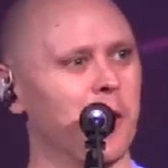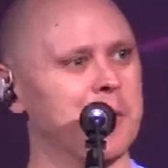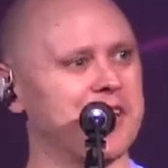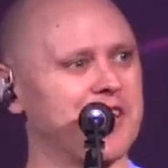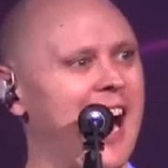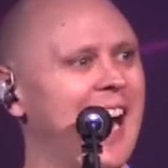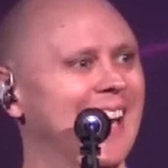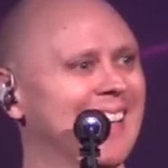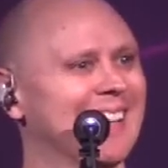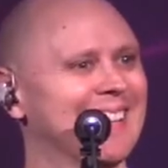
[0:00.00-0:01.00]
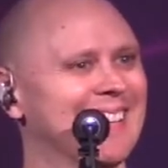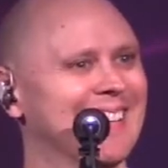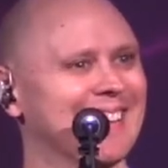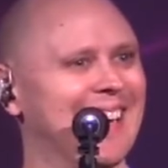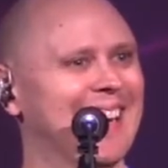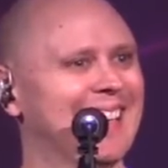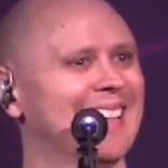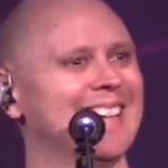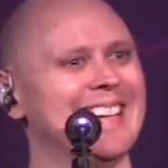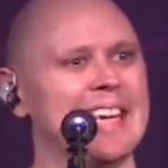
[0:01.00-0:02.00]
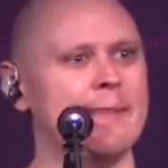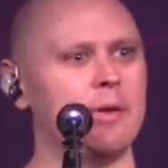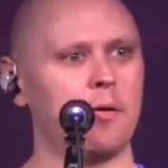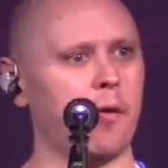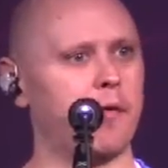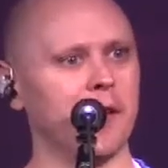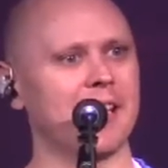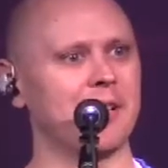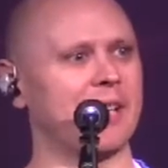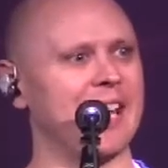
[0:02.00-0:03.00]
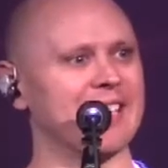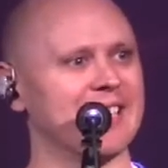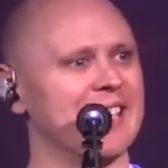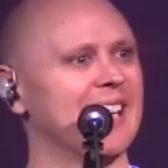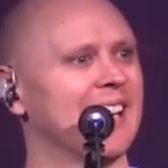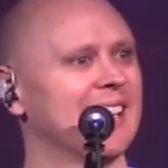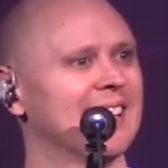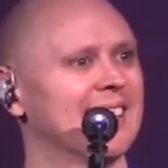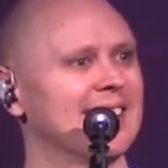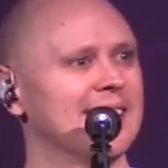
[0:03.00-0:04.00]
Don't be shy, okay? Even if you feel like you can't sing